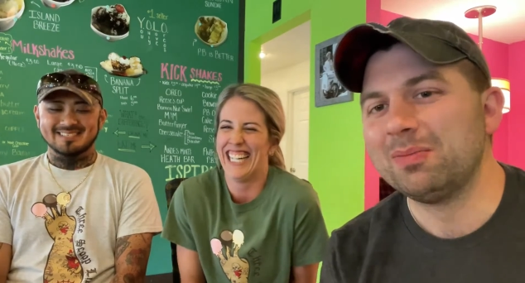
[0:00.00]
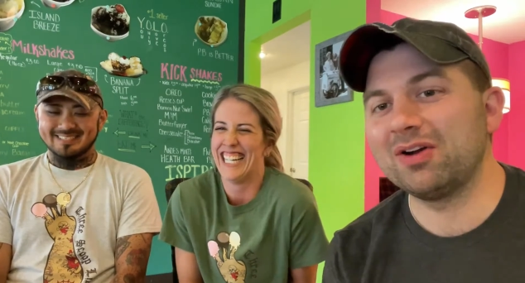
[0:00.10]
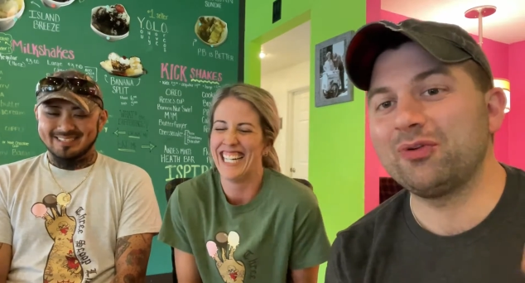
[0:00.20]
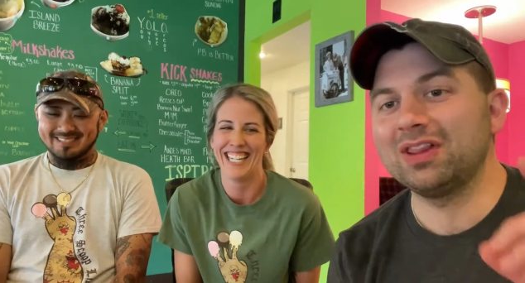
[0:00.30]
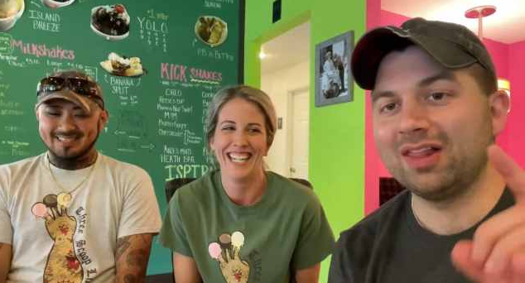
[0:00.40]

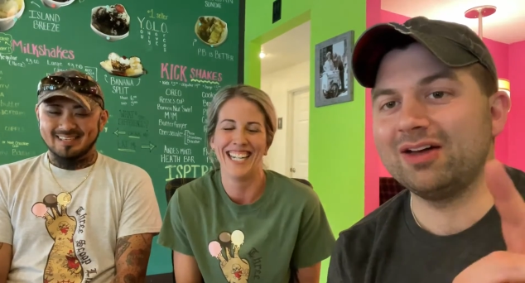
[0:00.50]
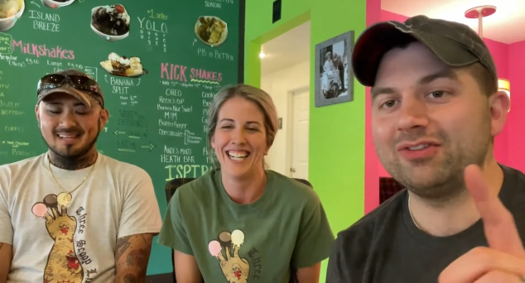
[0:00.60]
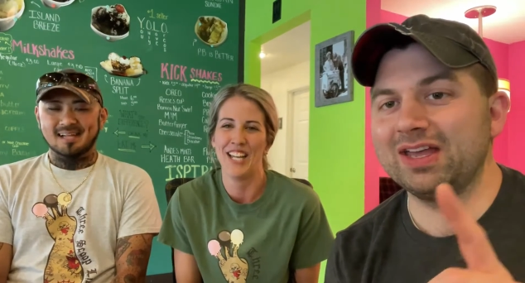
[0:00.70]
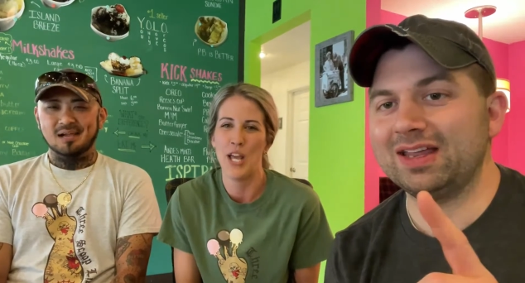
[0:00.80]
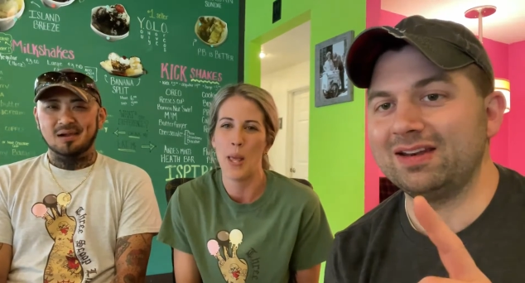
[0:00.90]
Speaker 1: but if we
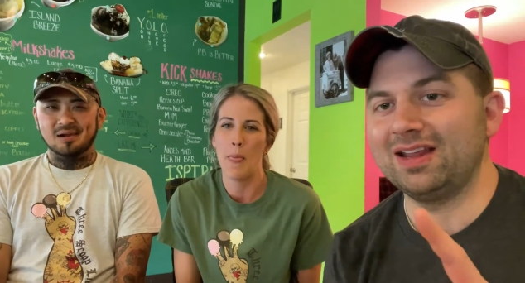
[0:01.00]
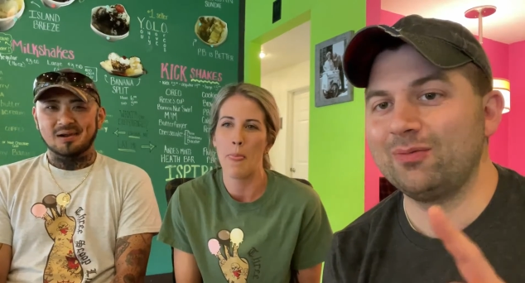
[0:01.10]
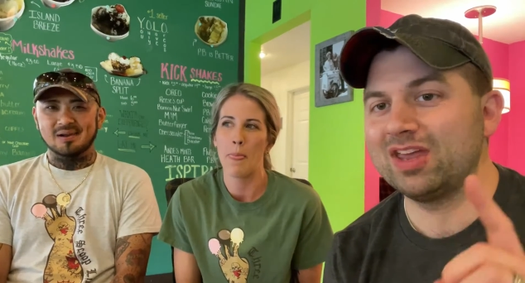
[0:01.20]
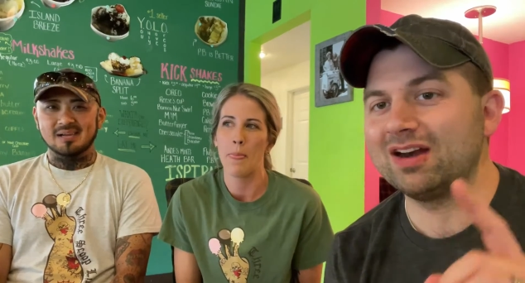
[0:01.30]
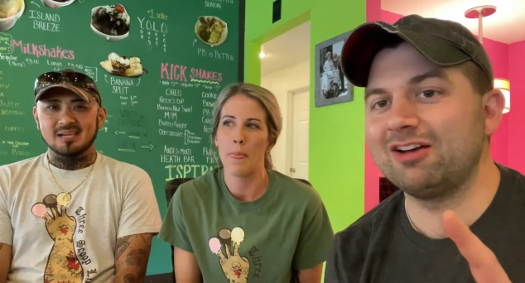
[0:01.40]
love it
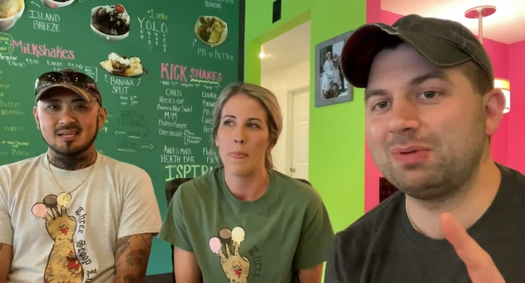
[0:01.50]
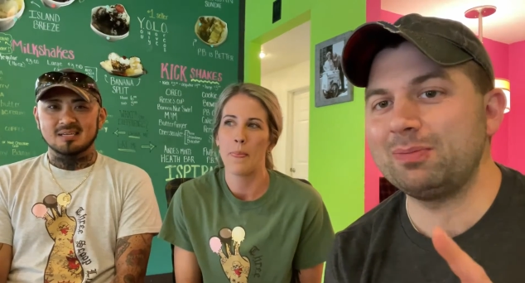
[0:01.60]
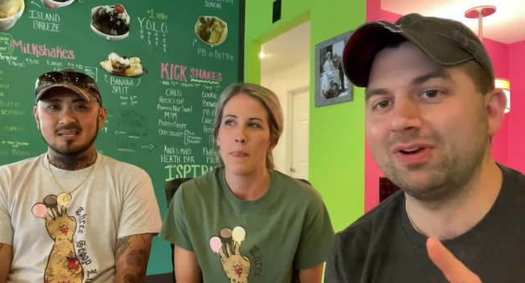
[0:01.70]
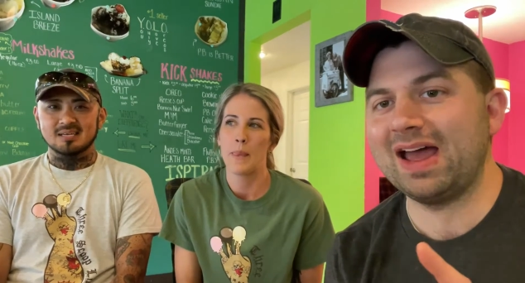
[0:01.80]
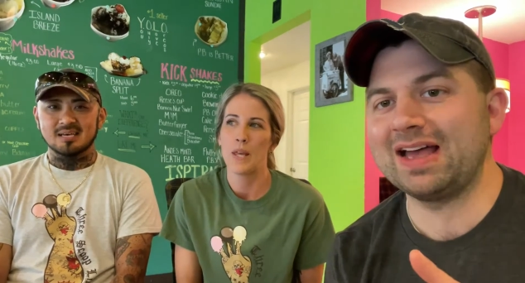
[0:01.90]
and we get enough
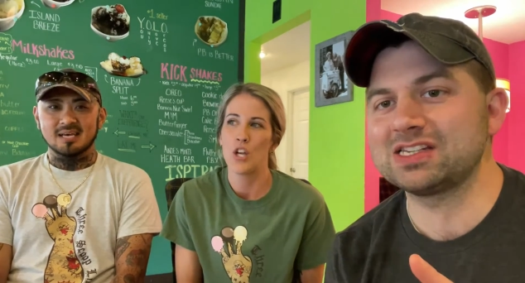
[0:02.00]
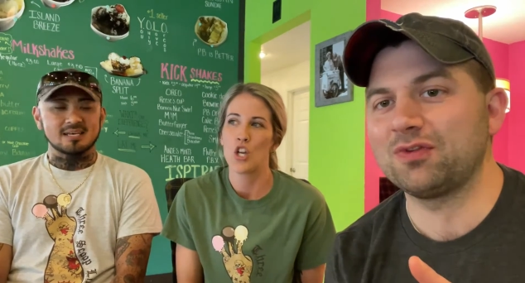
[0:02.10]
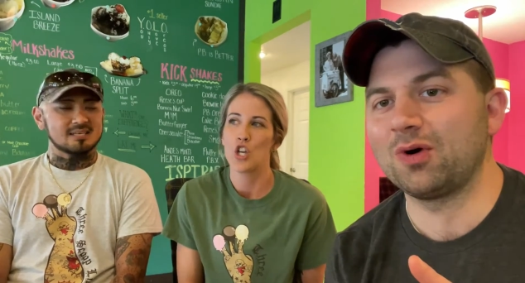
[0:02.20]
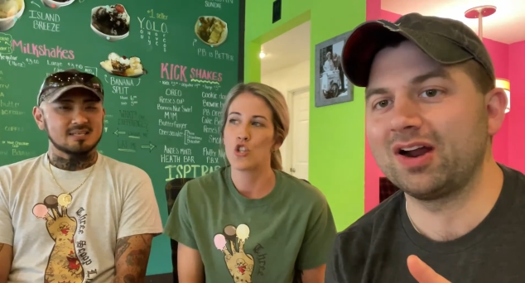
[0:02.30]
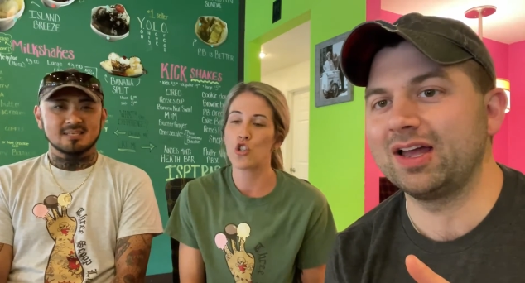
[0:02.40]
people to ask
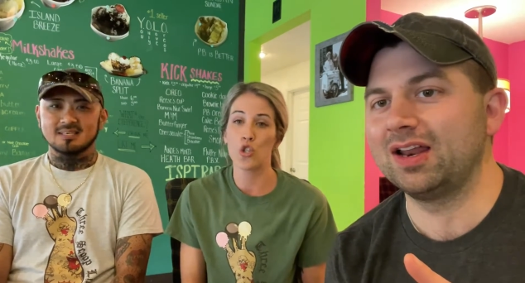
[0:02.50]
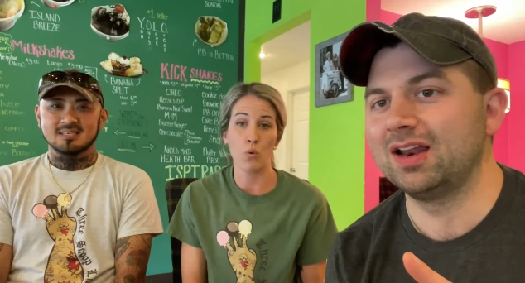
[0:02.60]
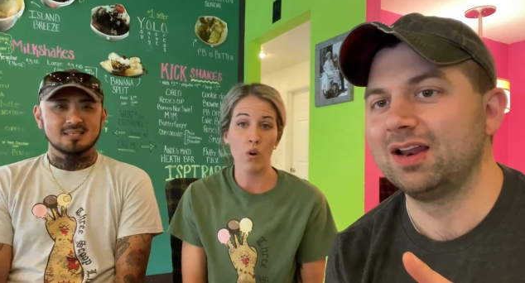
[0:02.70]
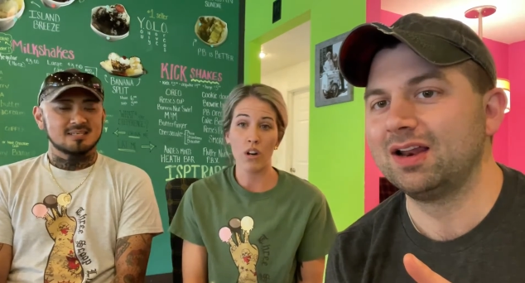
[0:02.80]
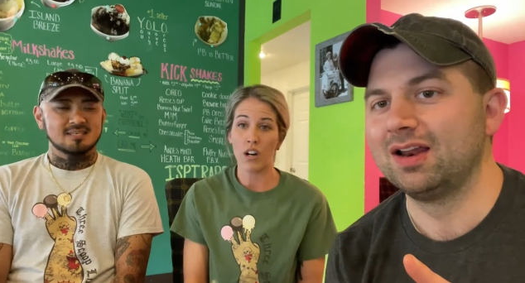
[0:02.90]
hey, for it,
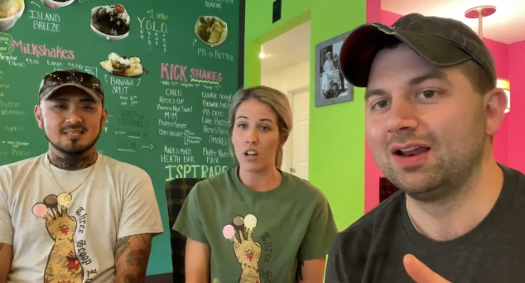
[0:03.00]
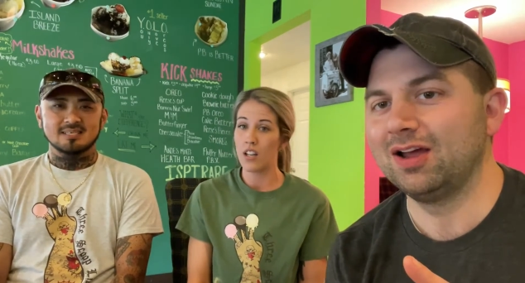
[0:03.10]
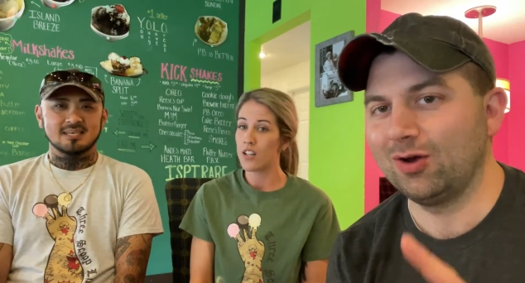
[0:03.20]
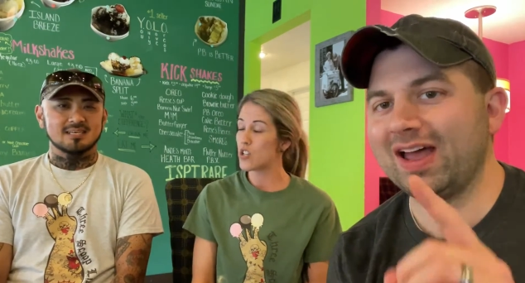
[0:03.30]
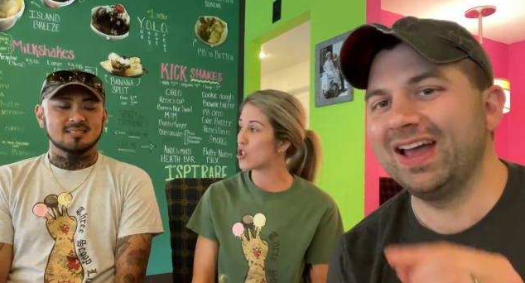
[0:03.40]
sure,
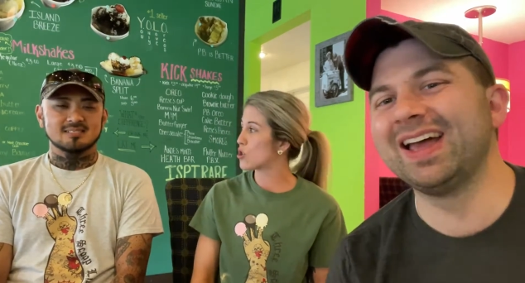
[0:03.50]
okay, yeah,